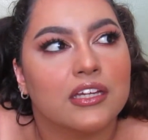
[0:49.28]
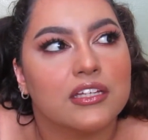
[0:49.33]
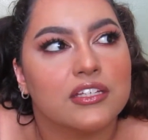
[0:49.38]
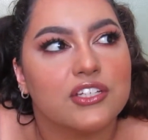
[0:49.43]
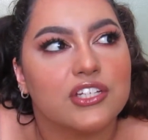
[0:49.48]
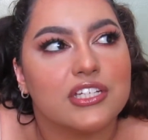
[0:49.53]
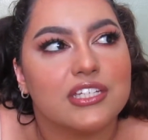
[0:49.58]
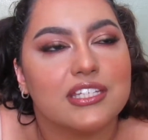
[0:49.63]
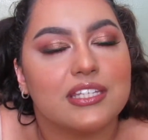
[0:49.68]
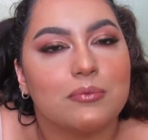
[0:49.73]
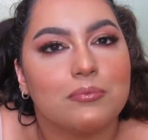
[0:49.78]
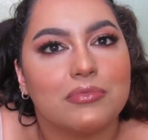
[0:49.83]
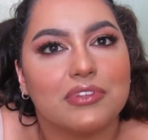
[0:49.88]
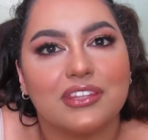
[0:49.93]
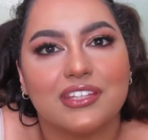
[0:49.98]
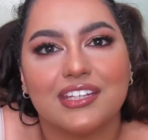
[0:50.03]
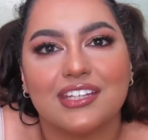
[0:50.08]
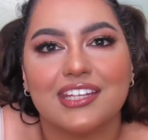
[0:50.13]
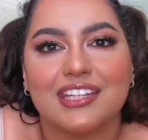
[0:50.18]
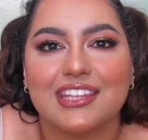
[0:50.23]
just some
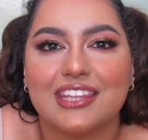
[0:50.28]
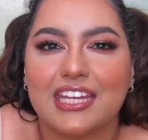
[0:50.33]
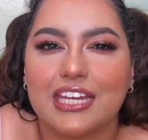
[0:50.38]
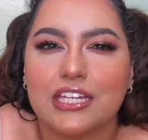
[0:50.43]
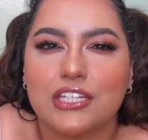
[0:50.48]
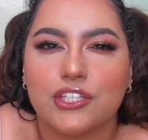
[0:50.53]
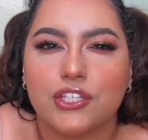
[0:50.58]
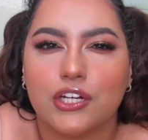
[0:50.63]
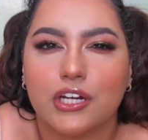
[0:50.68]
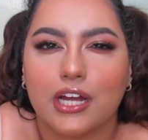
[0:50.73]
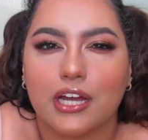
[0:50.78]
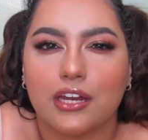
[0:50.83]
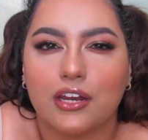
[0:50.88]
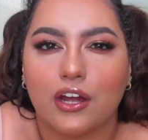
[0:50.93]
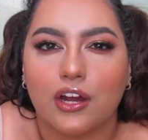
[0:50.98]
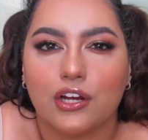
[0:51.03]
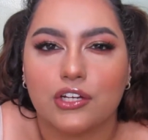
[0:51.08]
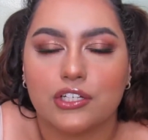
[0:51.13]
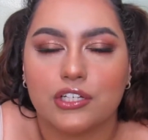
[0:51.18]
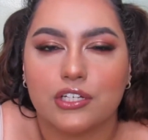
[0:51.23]
things that are kind of
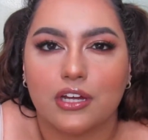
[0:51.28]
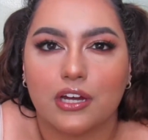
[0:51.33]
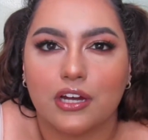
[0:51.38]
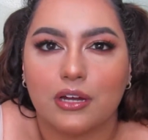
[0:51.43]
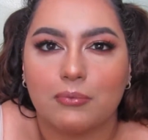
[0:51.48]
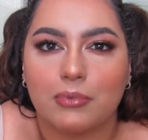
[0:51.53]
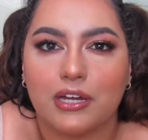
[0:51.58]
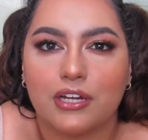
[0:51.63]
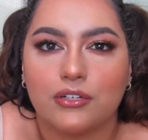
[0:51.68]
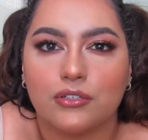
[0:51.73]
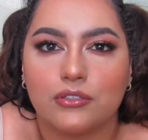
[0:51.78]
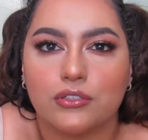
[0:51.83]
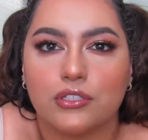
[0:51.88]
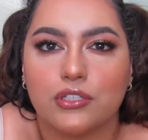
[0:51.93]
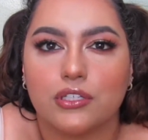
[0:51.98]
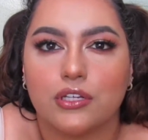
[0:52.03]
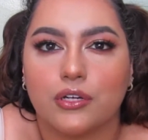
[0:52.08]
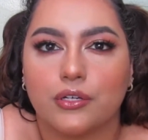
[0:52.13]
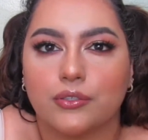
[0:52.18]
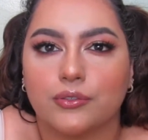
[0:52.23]
hard to talk about.
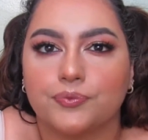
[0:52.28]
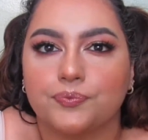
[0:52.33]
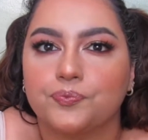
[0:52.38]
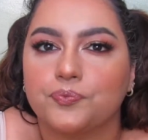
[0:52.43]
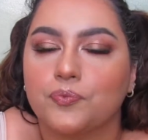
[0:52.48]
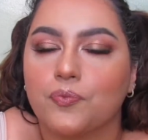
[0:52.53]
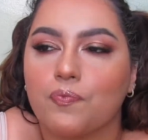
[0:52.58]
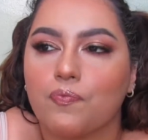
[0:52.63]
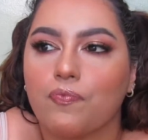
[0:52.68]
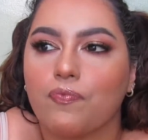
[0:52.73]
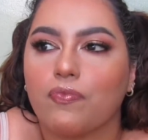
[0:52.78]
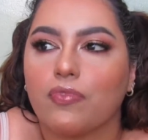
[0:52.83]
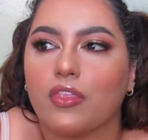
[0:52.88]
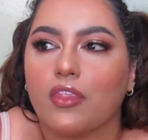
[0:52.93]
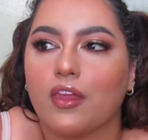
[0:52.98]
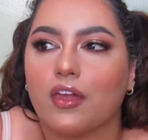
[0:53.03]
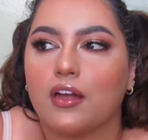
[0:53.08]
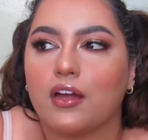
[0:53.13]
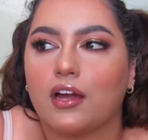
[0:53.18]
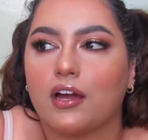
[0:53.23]
So
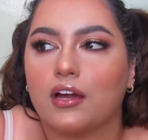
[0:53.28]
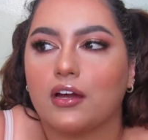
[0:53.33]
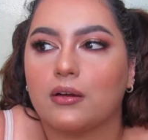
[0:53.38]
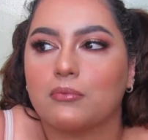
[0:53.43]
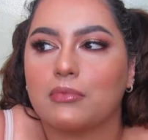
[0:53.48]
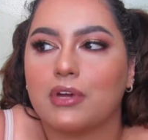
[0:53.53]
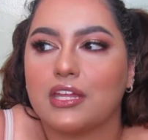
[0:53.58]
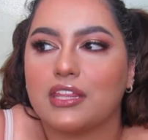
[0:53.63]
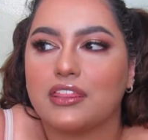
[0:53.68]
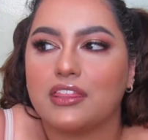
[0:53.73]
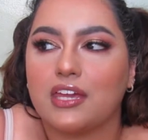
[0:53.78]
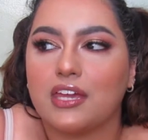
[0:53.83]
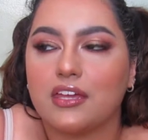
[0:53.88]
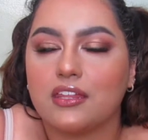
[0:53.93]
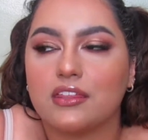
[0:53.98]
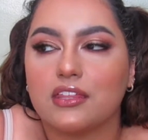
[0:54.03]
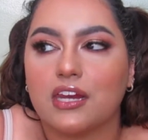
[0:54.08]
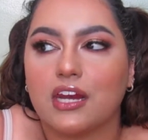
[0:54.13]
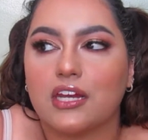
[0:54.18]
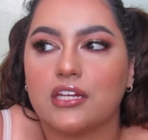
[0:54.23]
I think
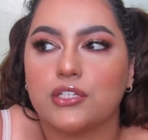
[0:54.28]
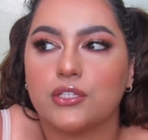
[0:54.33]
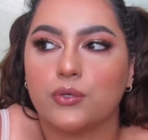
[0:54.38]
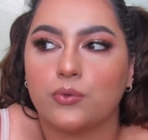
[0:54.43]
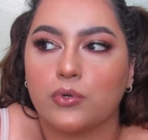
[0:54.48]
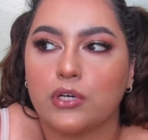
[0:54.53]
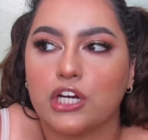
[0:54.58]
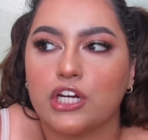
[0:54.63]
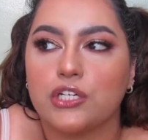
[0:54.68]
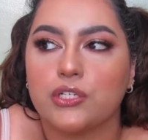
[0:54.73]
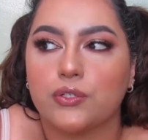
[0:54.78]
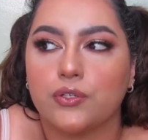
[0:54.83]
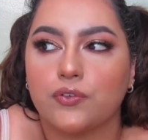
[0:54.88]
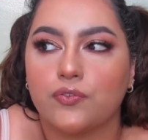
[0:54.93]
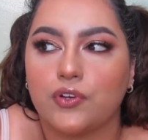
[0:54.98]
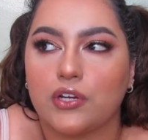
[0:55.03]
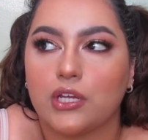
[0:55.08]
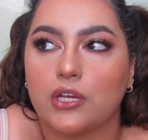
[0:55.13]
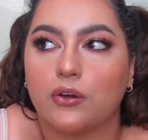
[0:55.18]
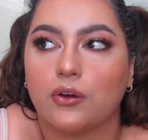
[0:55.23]
that I do want to do a
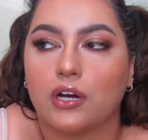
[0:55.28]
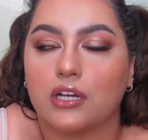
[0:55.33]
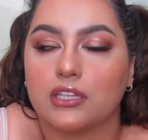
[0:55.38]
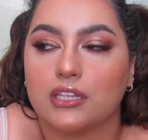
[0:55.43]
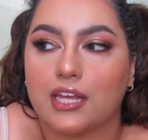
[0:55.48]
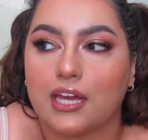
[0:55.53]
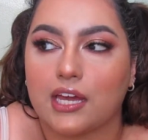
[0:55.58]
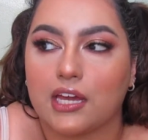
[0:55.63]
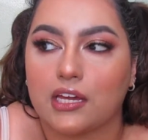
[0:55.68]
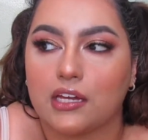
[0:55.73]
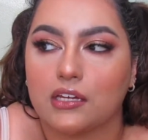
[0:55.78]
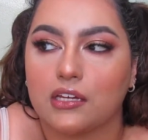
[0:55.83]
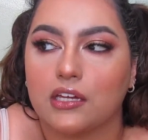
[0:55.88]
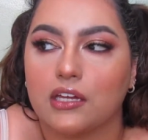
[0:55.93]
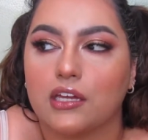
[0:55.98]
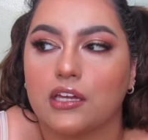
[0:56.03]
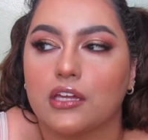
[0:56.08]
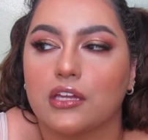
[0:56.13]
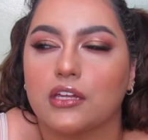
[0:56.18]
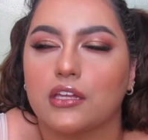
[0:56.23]
video on that
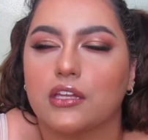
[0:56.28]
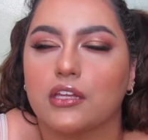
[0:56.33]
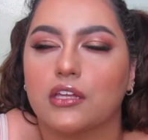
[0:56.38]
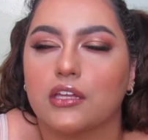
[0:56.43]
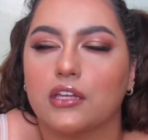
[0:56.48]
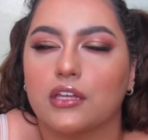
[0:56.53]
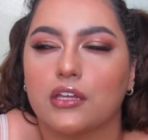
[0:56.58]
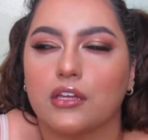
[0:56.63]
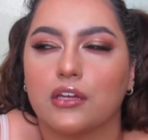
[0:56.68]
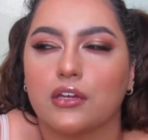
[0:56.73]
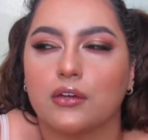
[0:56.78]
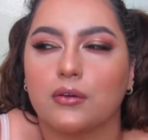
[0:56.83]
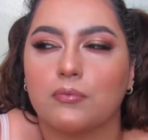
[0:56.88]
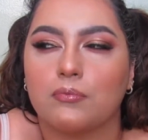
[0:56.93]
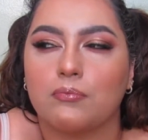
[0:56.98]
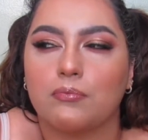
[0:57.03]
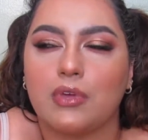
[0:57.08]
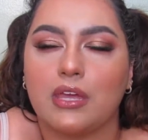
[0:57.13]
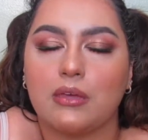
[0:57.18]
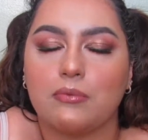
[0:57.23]

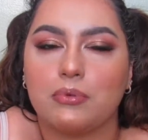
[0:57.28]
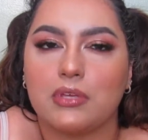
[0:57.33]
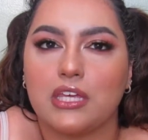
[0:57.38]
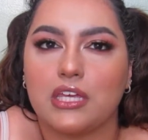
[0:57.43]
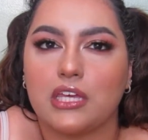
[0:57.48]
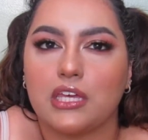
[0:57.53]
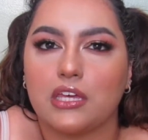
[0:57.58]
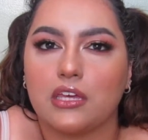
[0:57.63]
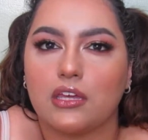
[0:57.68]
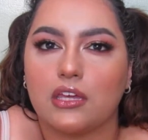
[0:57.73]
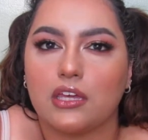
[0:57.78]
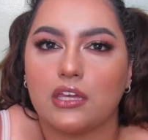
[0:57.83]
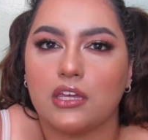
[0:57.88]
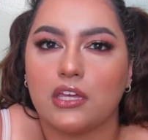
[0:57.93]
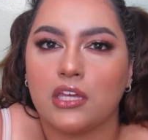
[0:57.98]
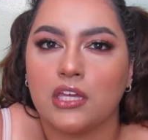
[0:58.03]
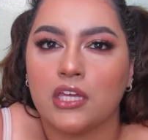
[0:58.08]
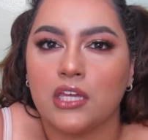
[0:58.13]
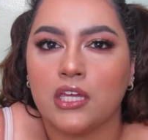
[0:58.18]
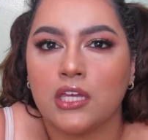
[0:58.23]
maybe
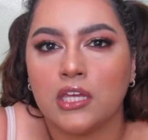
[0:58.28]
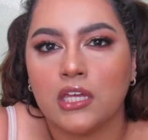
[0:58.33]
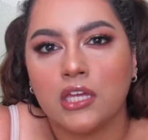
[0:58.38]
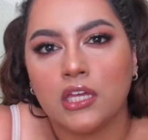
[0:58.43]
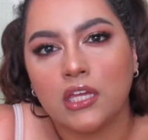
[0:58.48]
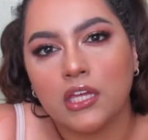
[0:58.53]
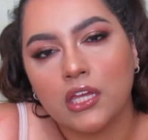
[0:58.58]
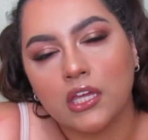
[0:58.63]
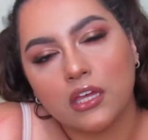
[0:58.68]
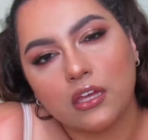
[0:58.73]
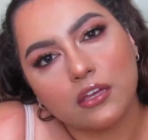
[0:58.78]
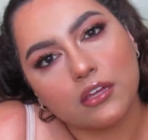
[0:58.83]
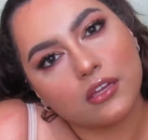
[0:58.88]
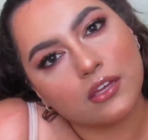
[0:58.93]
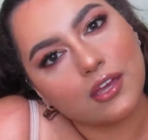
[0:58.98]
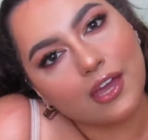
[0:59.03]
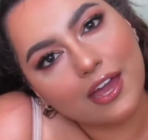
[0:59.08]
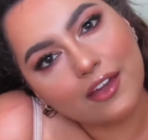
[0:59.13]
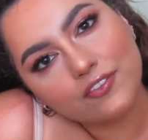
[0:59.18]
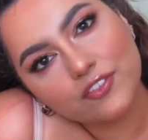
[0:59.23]

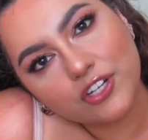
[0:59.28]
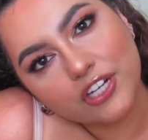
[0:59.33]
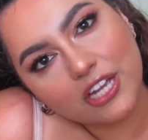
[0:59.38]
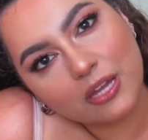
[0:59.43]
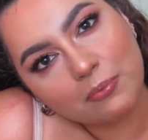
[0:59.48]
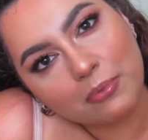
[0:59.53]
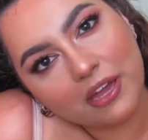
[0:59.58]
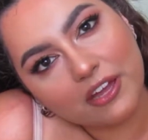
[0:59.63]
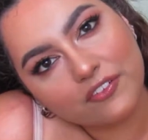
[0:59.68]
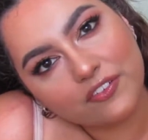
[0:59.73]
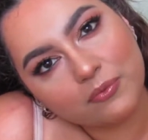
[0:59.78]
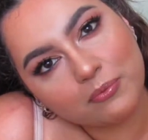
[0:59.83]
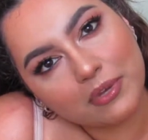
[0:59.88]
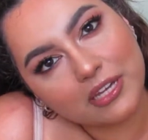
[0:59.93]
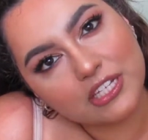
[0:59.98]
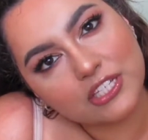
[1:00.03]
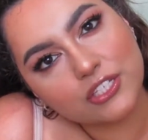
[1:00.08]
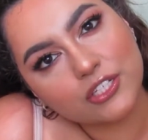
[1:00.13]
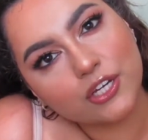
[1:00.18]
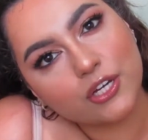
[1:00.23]
after I get back from
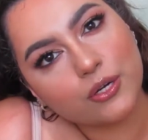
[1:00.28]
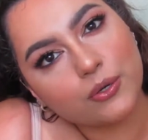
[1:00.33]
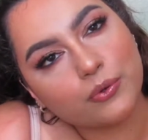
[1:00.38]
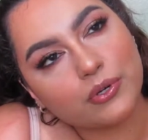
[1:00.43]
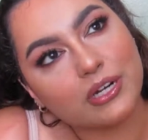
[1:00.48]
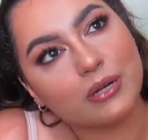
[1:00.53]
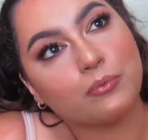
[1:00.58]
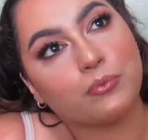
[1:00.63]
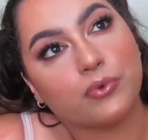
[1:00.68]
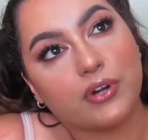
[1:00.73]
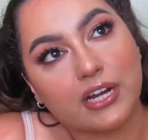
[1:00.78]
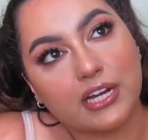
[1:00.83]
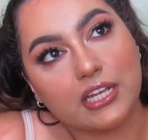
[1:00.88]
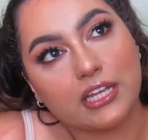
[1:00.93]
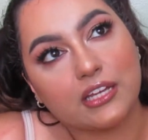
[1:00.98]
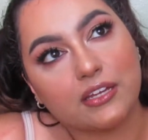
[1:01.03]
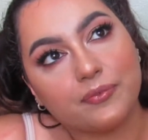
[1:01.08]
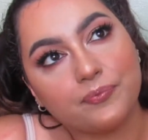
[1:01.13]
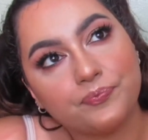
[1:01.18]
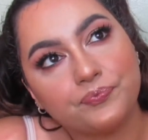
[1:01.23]
Mexico when I'm
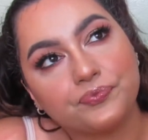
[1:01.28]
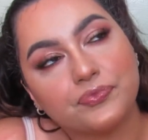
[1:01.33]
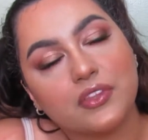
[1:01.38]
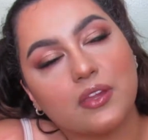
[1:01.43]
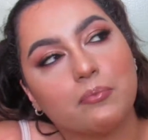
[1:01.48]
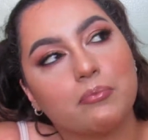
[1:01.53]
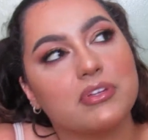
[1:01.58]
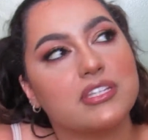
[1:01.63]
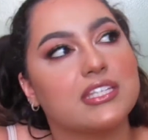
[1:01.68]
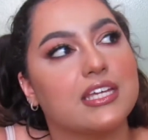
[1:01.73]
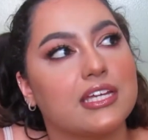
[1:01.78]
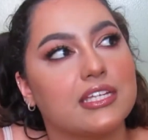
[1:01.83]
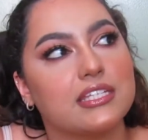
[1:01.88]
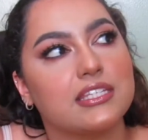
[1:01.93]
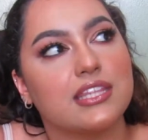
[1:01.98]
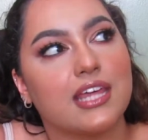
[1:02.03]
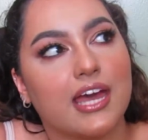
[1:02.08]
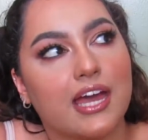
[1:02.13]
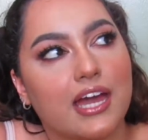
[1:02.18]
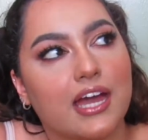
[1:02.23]
ready. Besides
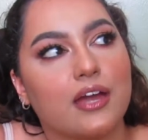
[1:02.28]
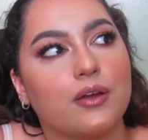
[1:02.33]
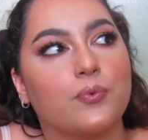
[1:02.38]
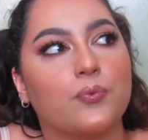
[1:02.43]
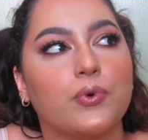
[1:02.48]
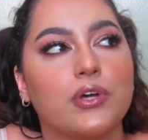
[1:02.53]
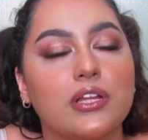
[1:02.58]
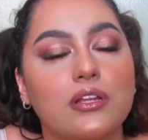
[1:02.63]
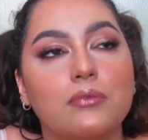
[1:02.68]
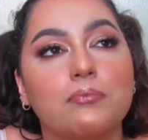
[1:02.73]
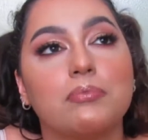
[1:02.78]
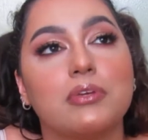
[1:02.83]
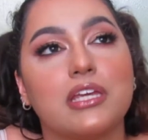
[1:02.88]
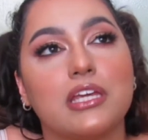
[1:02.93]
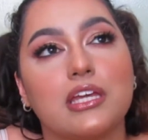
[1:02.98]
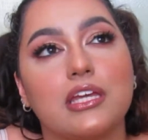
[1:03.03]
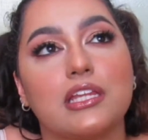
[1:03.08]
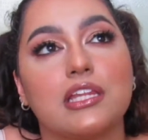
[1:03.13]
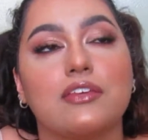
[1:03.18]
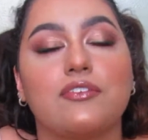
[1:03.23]
that, I will
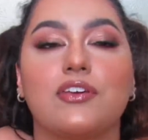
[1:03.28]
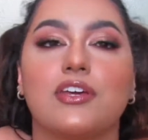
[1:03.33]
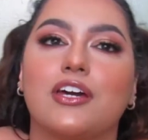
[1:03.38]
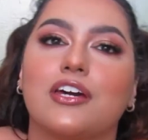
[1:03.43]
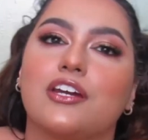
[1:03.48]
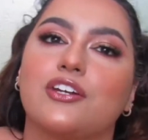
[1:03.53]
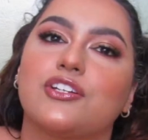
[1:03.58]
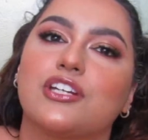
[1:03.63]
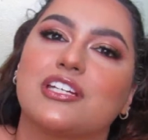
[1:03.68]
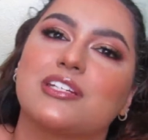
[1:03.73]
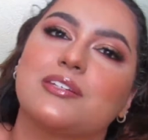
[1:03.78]
be leaving on a